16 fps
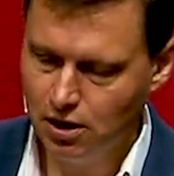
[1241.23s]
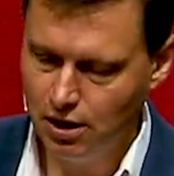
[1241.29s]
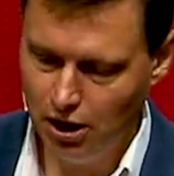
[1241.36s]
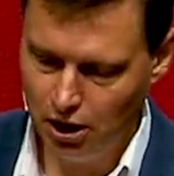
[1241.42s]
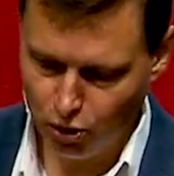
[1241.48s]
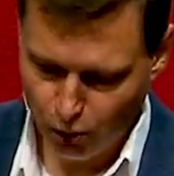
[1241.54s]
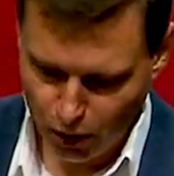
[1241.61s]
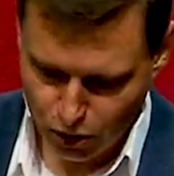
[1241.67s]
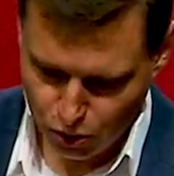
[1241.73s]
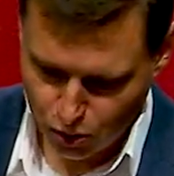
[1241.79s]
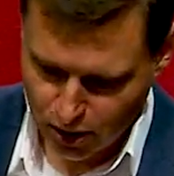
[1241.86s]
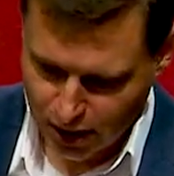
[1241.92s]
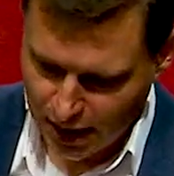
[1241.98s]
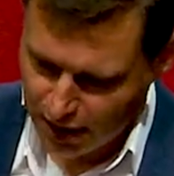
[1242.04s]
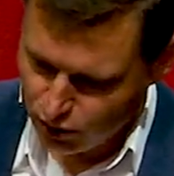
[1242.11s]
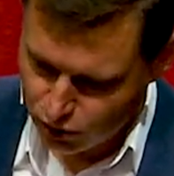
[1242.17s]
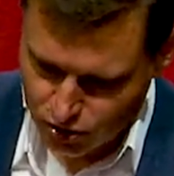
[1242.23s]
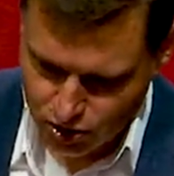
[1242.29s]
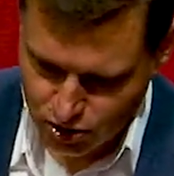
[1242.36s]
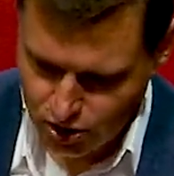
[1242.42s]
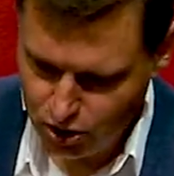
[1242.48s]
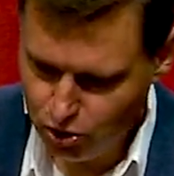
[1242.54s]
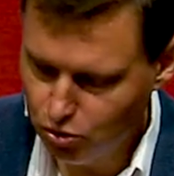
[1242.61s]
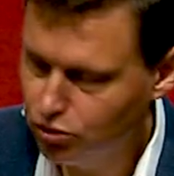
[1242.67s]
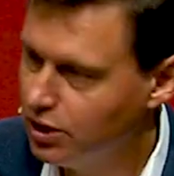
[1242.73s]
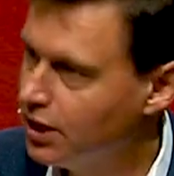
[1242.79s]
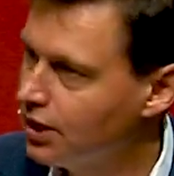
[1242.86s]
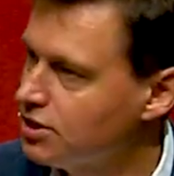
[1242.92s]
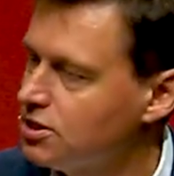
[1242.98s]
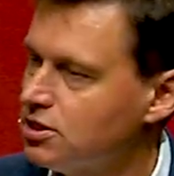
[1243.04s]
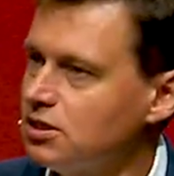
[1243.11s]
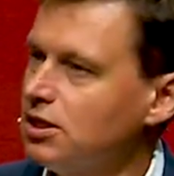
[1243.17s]
And when you cannot see your
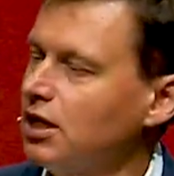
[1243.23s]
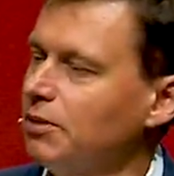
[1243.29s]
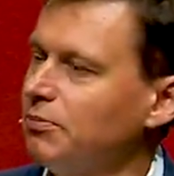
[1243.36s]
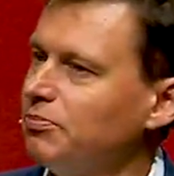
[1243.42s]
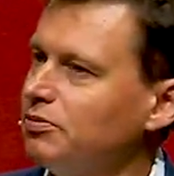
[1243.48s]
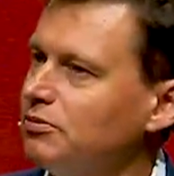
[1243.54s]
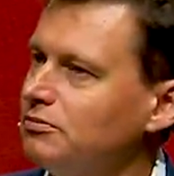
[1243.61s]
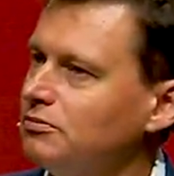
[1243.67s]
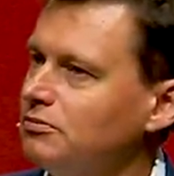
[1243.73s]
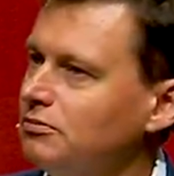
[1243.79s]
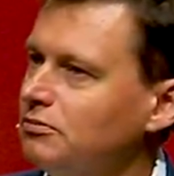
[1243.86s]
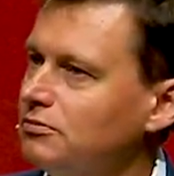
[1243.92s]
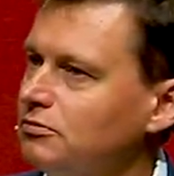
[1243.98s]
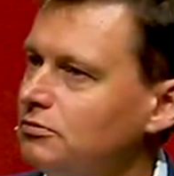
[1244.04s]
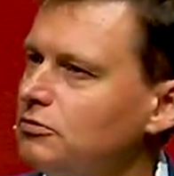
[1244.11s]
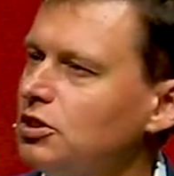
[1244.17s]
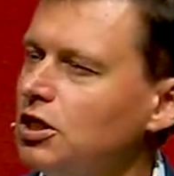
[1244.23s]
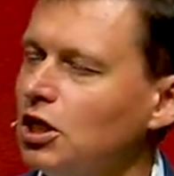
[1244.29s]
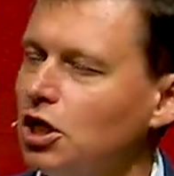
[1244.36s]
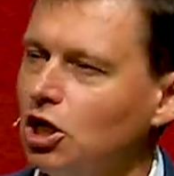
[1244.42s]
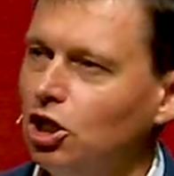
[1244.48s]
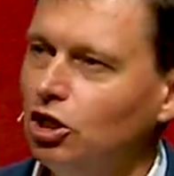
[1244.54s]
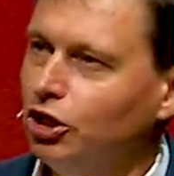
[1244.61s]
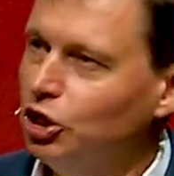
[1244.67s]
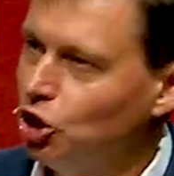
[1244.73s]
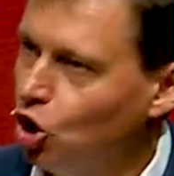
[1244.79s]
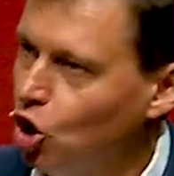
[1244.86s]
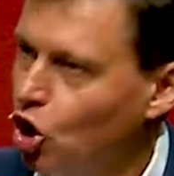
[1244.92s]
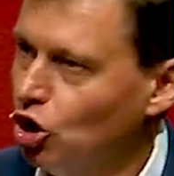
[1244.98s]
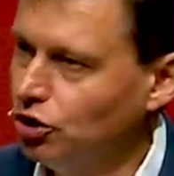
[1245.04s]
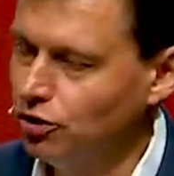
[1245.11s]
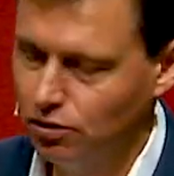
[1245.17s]
next step, cling
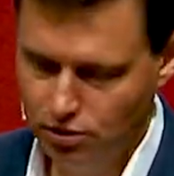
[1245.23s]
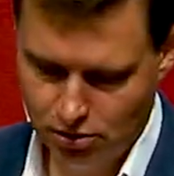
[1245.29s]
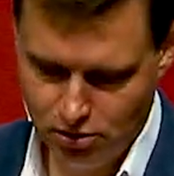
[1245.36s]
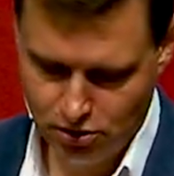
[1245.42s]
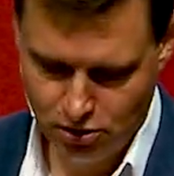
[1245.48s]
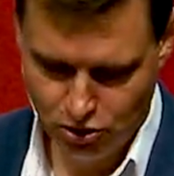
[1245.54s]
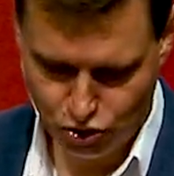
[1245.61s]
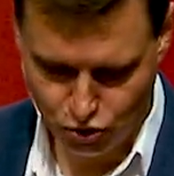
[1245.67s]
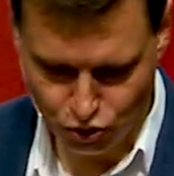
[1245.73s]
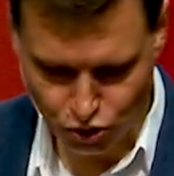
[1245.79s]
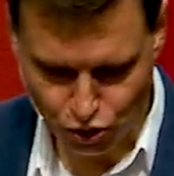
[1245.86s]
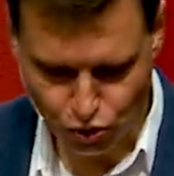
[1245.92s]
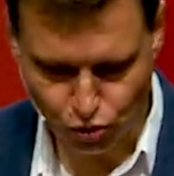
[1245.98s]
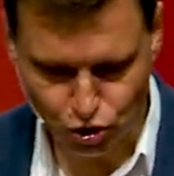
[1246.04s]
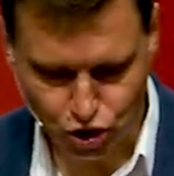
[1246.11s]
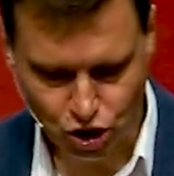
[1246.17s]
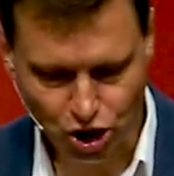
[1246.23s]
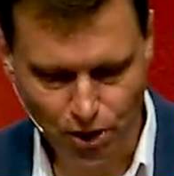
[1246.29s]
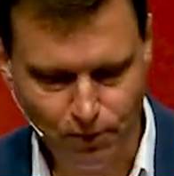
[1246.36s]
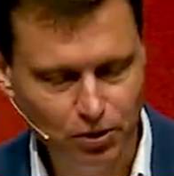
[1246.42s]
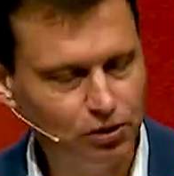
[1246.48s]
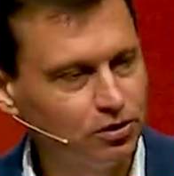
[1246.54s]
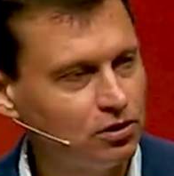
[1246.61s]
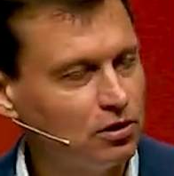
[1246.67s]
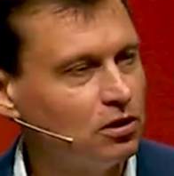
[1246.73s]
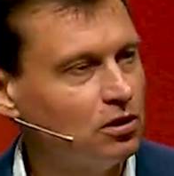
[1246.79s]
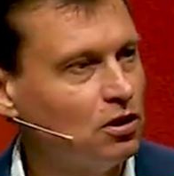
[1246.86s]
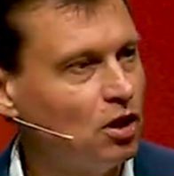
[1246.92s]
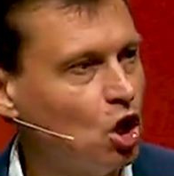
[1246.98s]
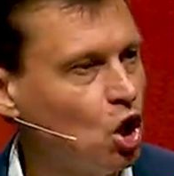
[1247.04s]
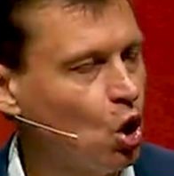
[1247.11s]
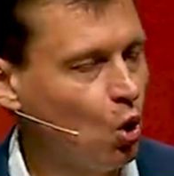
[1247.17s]
on to the good shepherd.
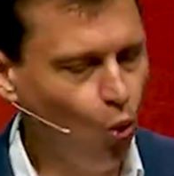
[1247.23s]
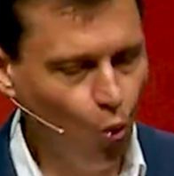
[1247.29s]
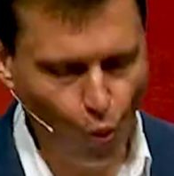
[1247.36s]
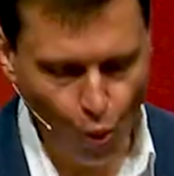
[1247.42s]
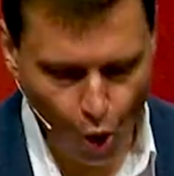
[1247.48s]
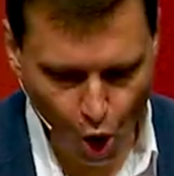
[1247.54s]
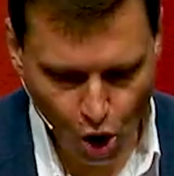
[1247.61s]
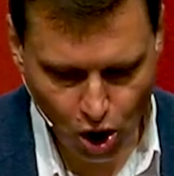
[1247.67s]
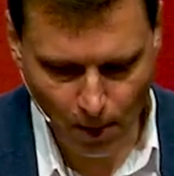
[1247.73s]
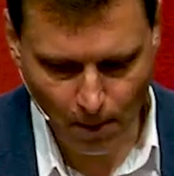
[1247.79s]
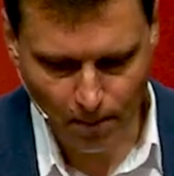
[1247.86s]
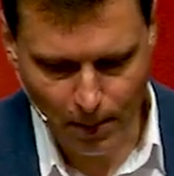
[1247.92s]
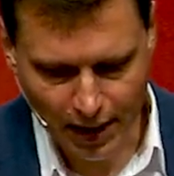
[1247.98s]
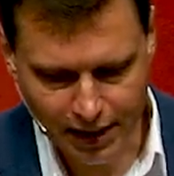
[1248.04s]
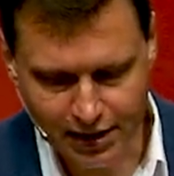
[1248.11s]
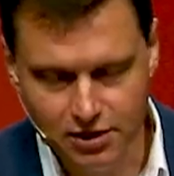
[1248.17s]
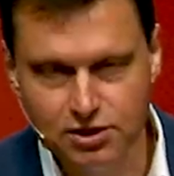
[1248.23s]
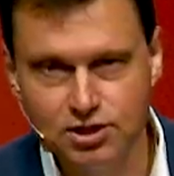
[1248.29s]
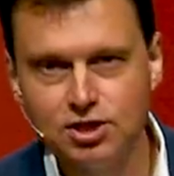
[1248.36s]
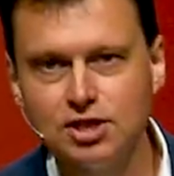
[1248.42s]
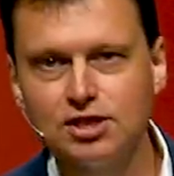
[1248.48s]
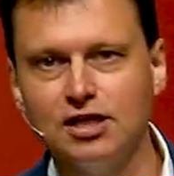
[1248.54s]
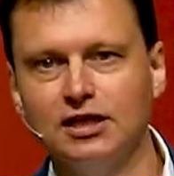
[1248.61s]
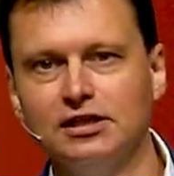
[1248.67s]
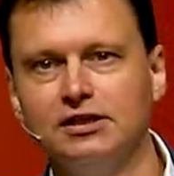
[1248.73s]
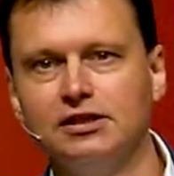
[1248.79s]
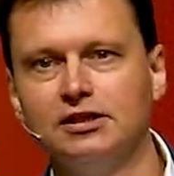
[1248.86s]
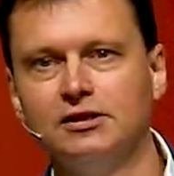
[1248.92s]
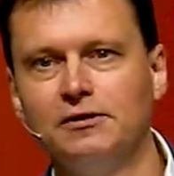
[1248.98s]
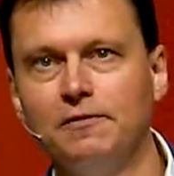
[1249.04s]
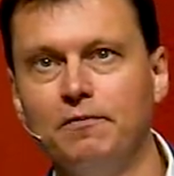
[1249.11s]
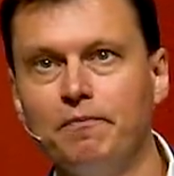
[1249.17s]
Walk by his side.
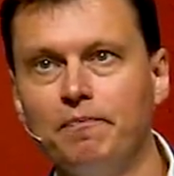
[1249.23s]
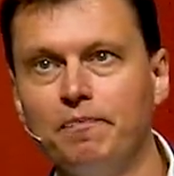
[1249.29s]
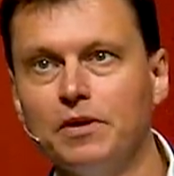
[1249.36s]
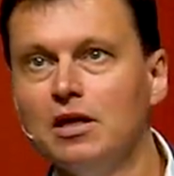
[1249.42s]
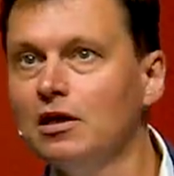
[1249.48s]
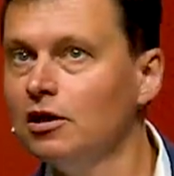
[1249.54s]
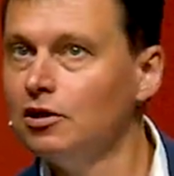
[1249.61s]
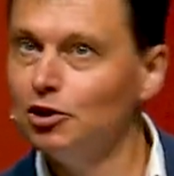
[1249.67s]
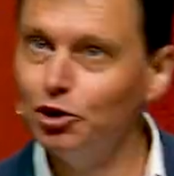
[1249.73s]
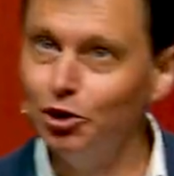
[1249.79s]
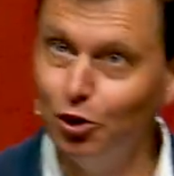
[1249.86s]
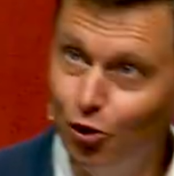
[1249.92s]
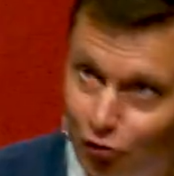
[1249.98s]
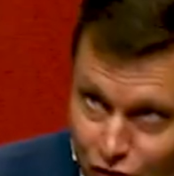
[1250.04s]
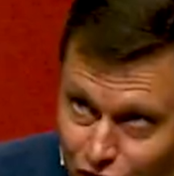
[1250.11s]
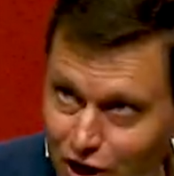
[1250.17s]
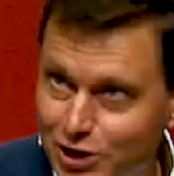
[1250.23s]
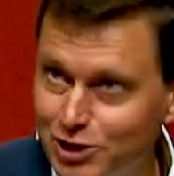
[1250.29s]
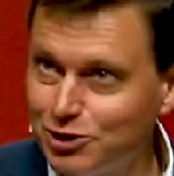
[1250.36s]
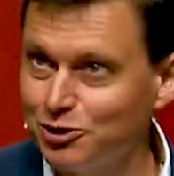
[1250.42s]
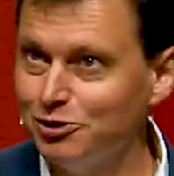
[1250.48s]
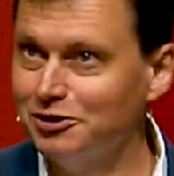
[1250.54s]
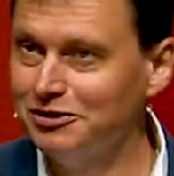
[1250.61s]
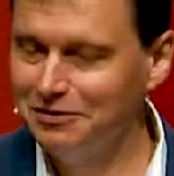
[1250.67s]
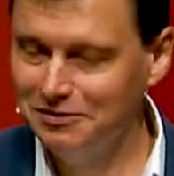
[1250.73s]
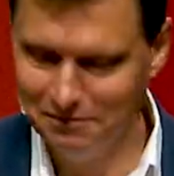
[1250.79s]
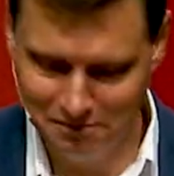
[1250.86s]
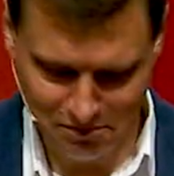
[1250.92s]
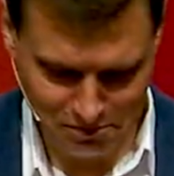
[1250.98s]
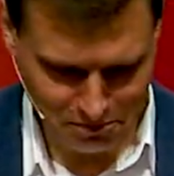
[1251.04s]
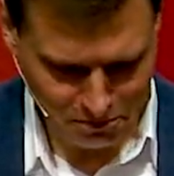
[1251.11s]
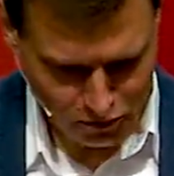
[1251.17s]
No faster,
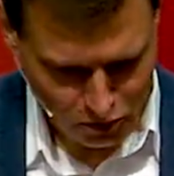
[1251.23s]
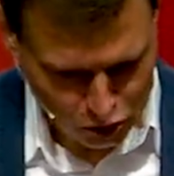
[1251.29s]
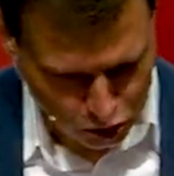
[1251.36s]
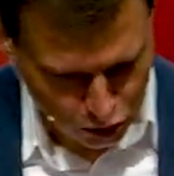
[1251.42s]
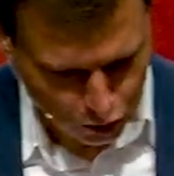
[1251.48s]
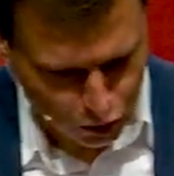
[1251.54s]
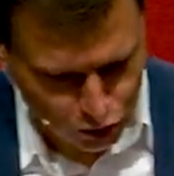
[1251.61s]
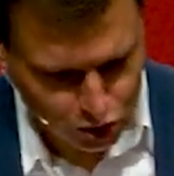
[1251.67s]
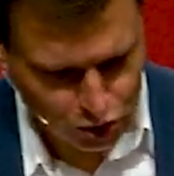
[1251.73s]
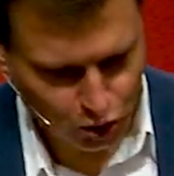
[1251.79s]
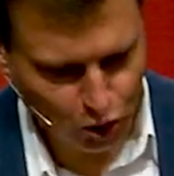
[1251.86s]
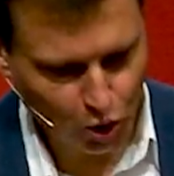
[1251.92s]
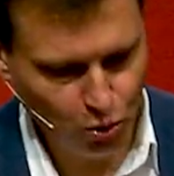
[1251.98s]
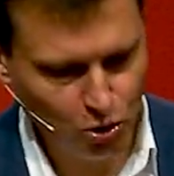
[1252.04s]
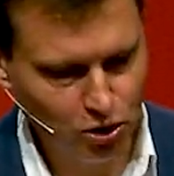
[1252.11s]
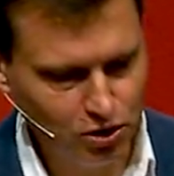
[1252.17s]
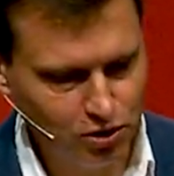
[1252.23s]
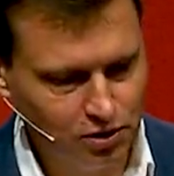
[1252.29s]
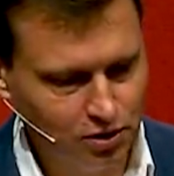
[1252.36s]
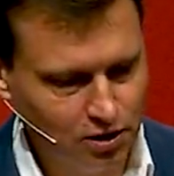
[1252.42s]
no slower.